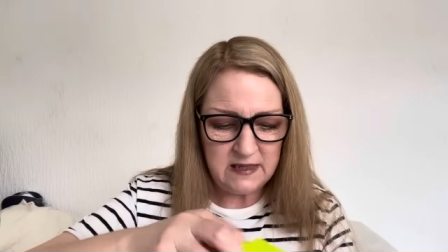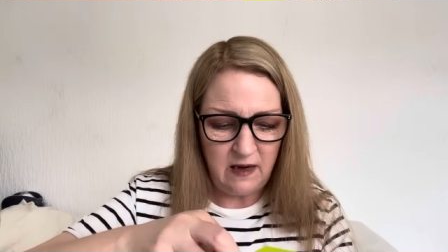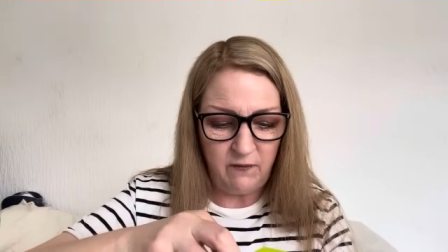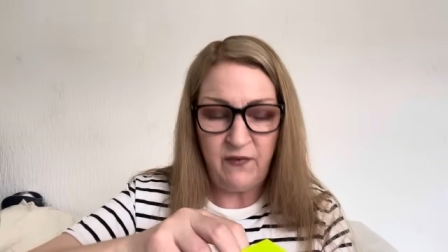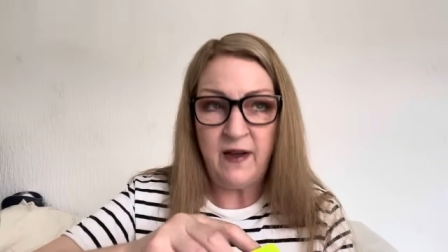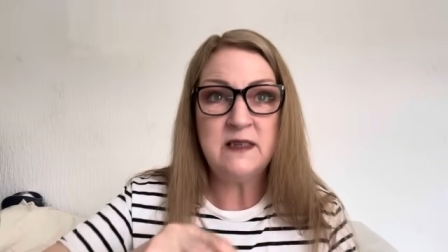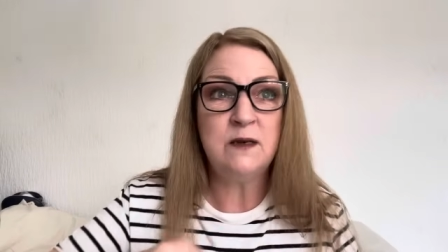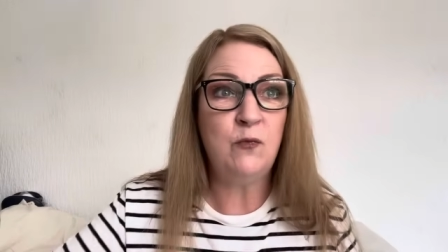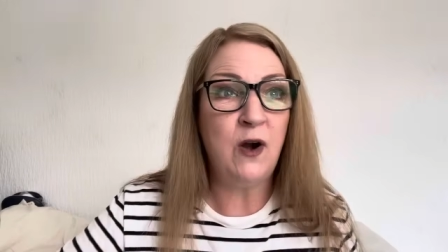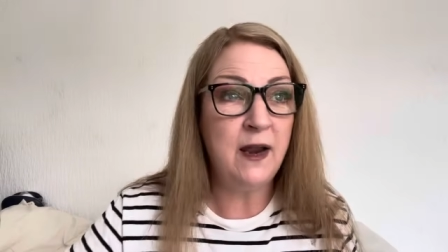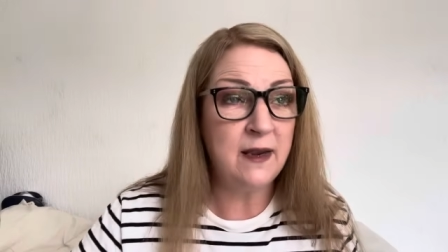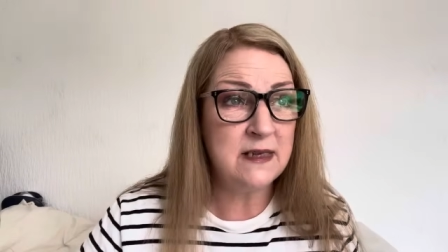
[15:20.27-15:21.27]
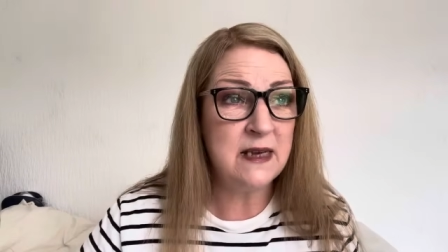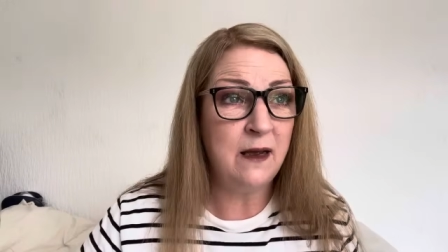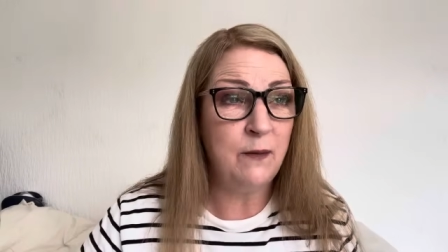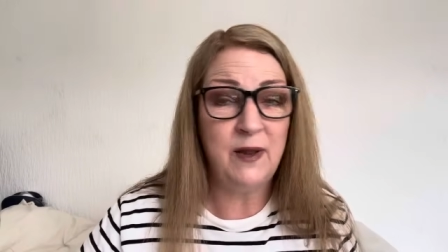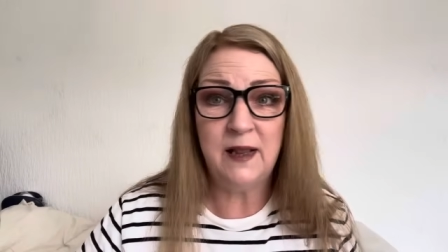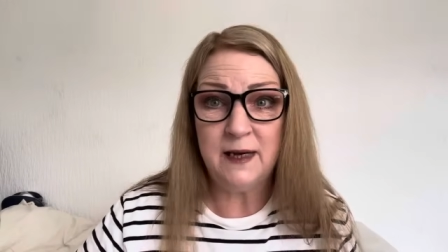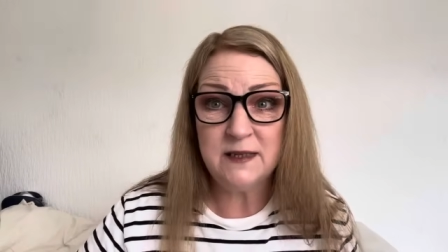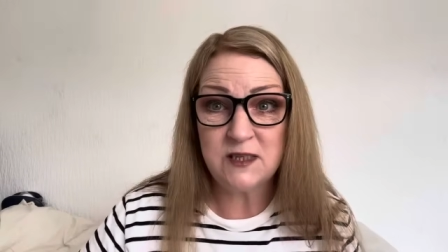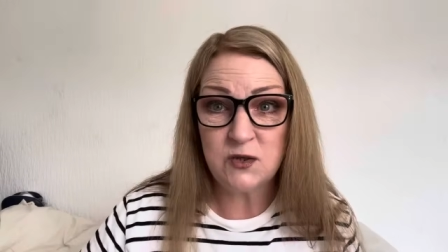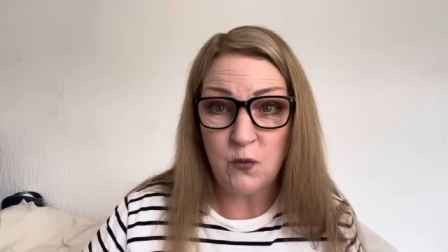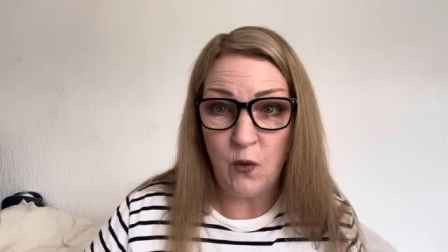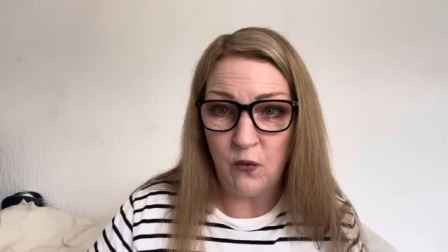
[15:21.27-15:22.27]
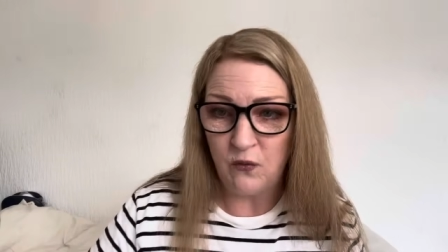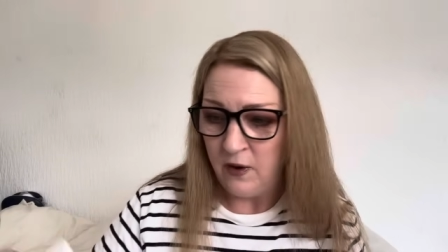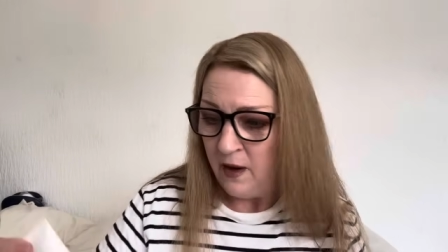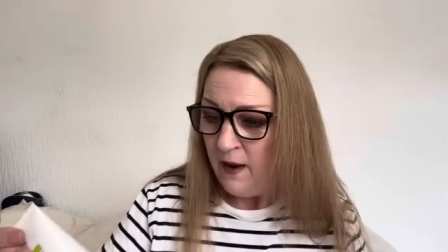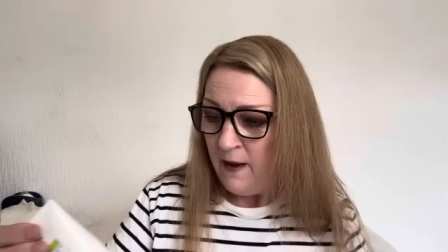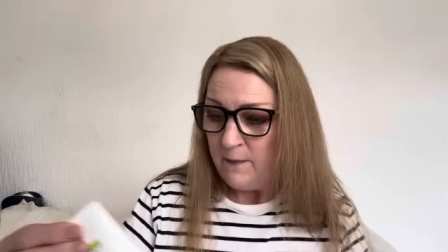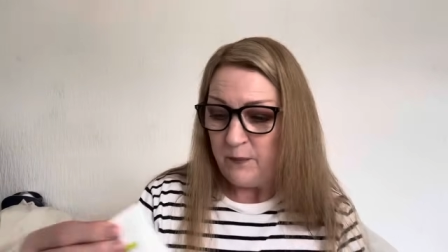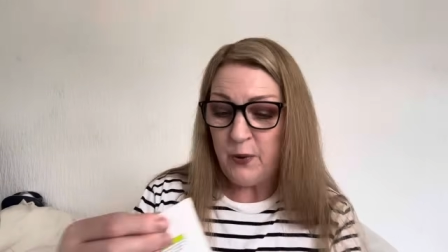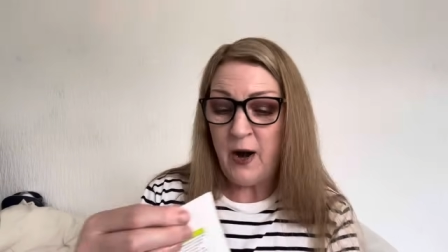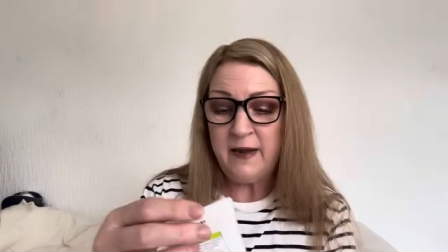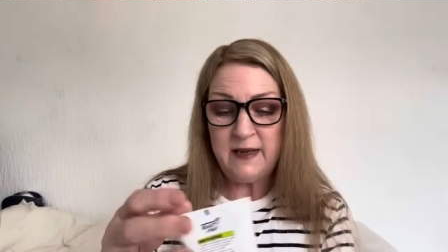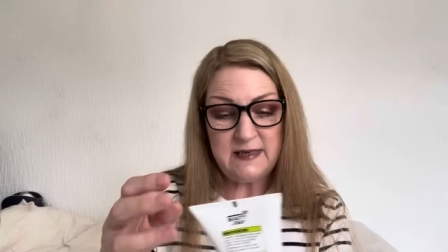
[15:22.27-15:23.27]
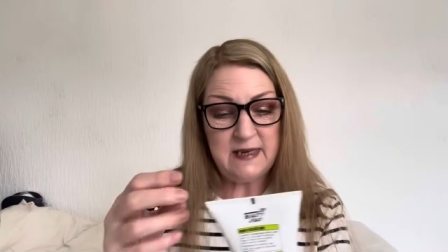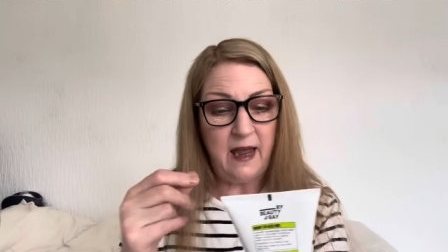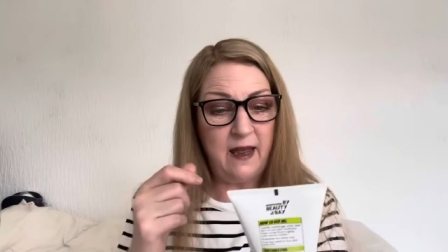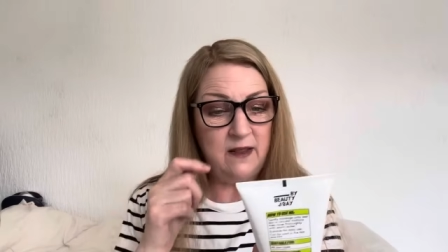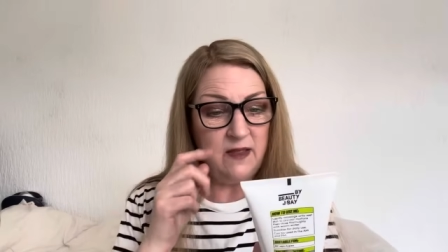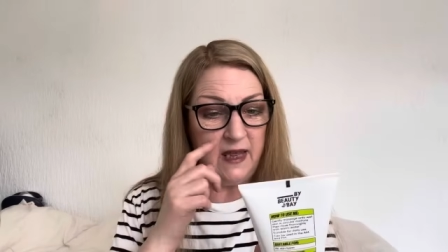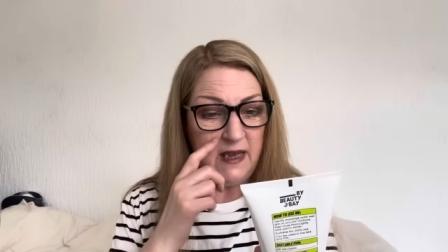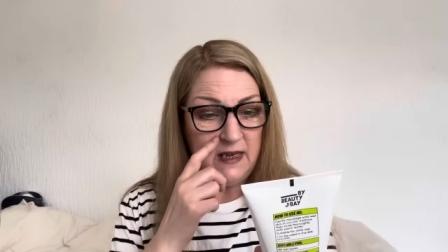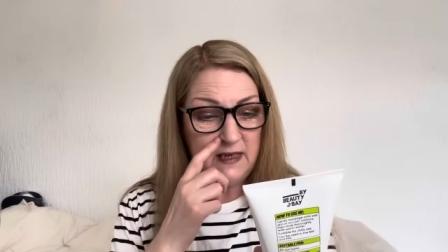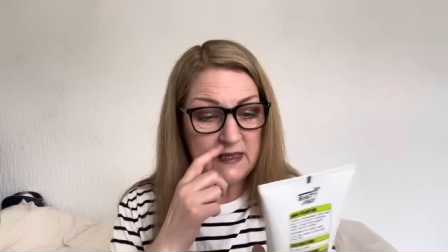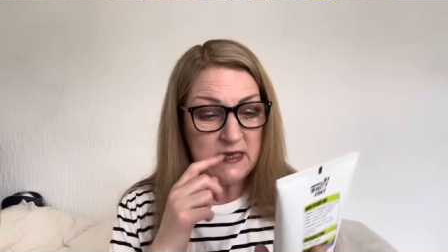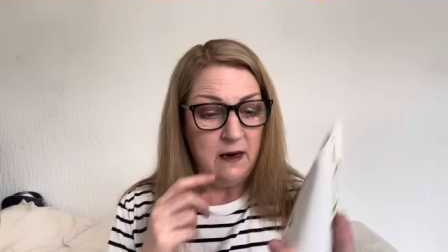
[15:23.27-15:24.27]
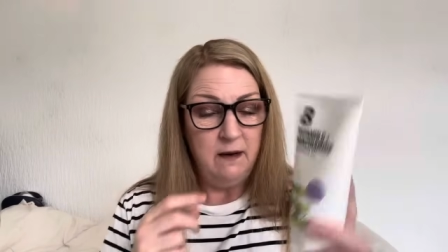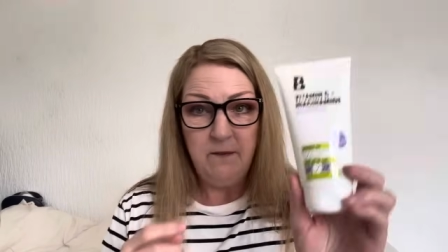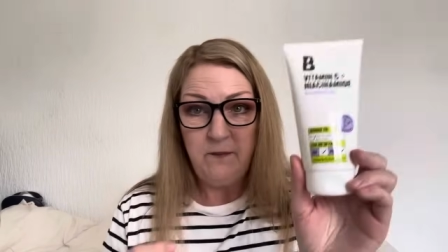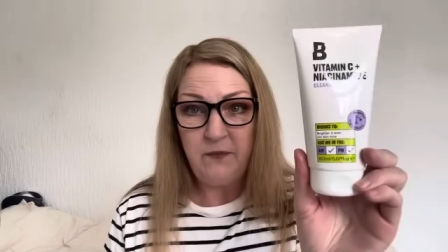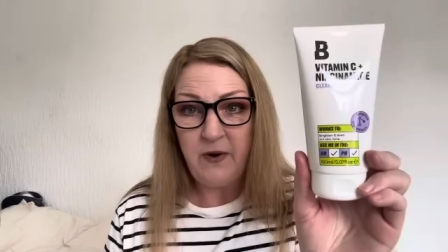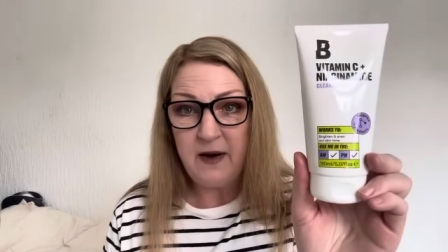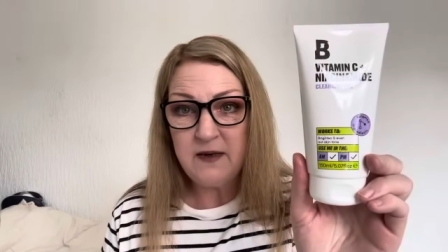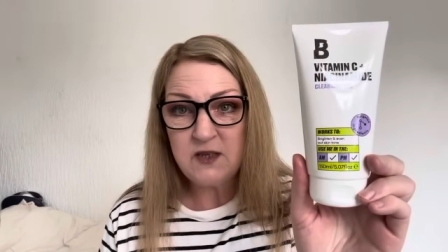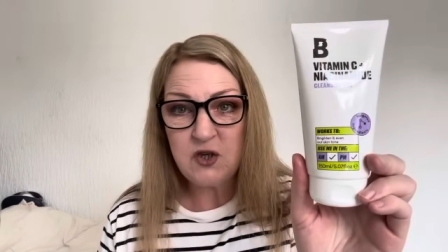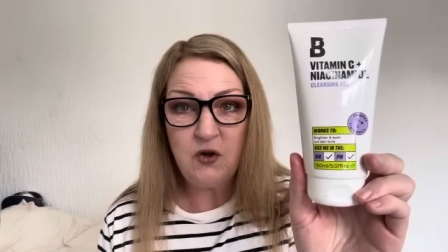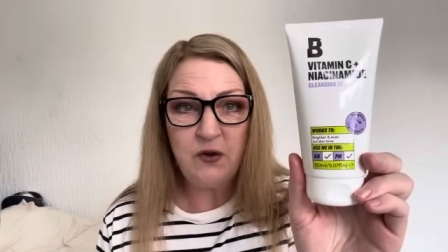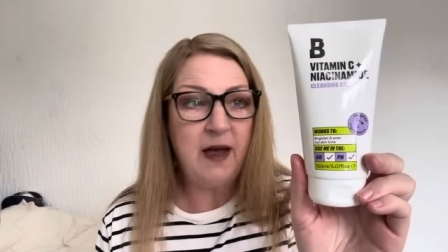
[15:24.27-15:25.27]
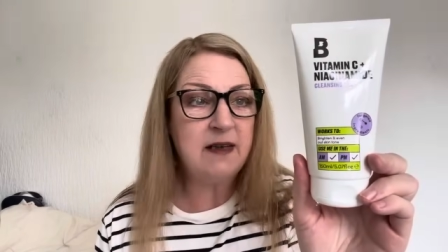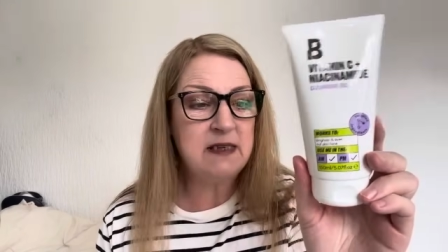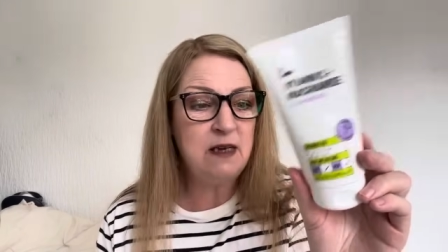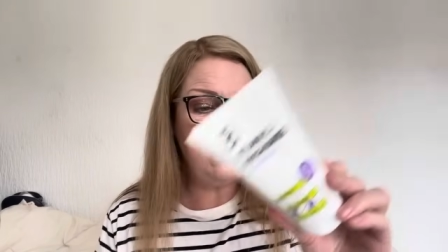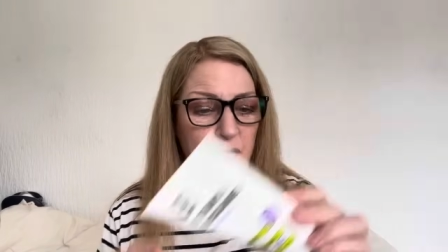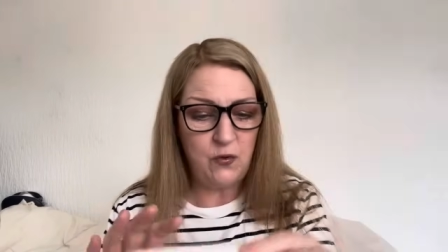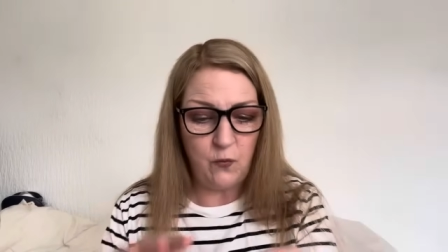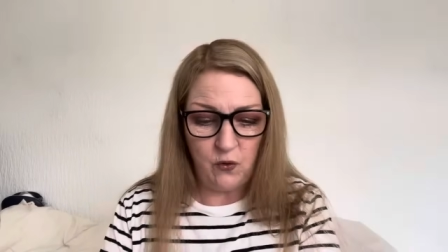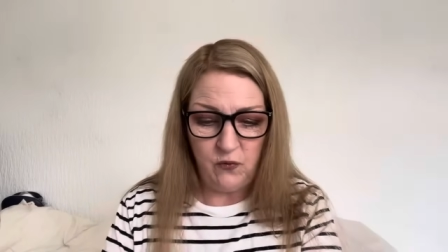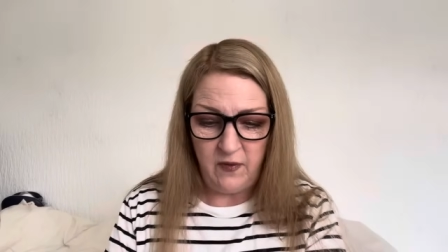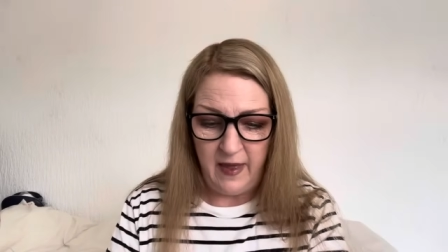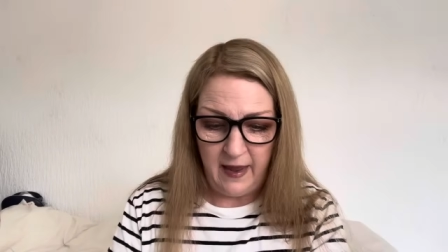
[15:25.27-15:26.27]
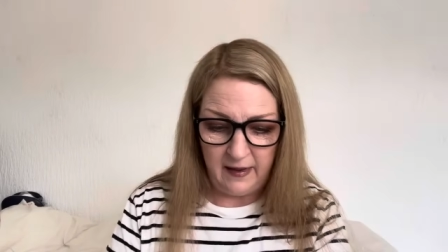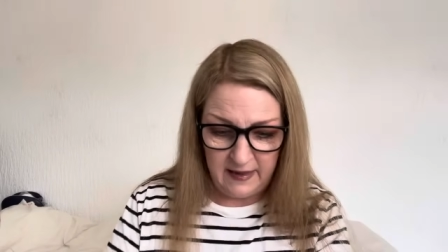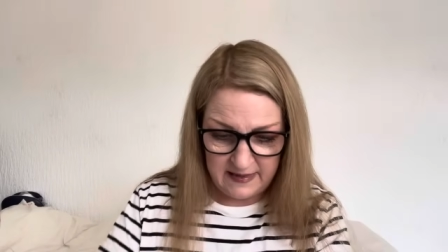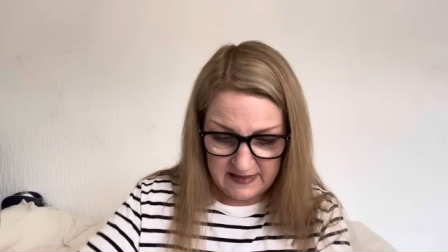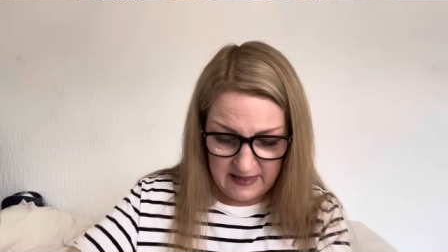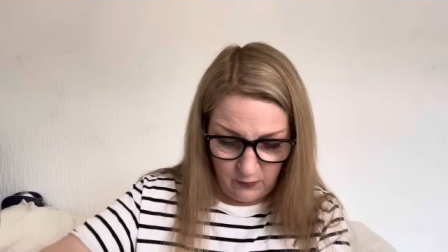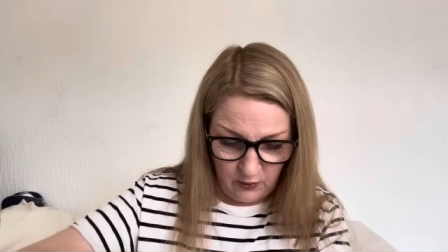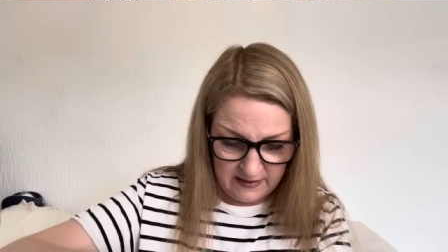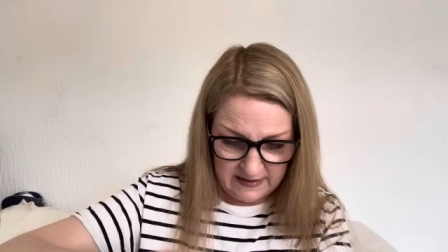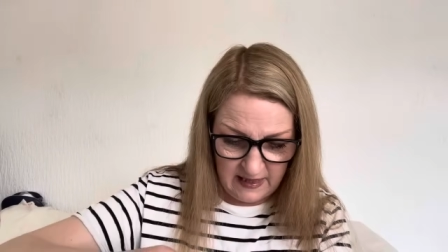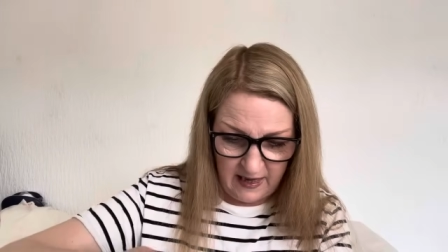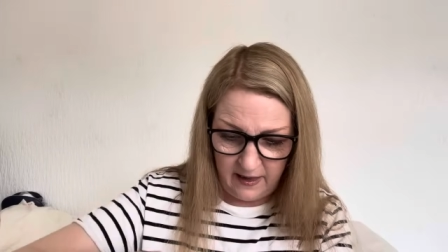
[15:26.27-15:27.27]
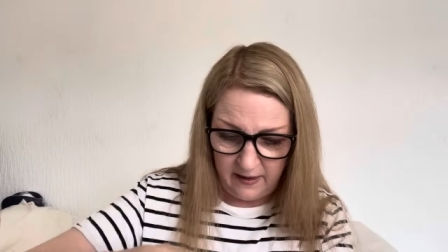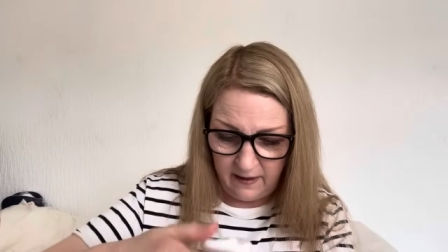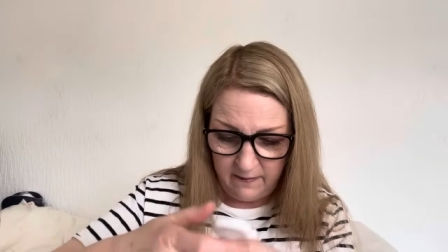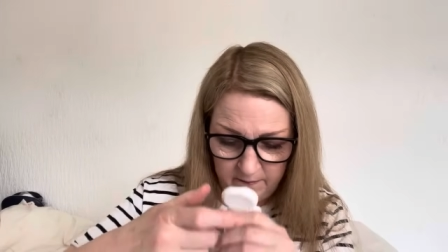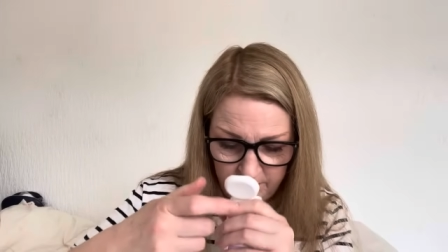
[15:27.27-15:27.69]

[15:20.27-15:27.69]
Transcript: In fact, I'm right down my last one prior to getting these Right, so that's another one there. Let's see what it's like.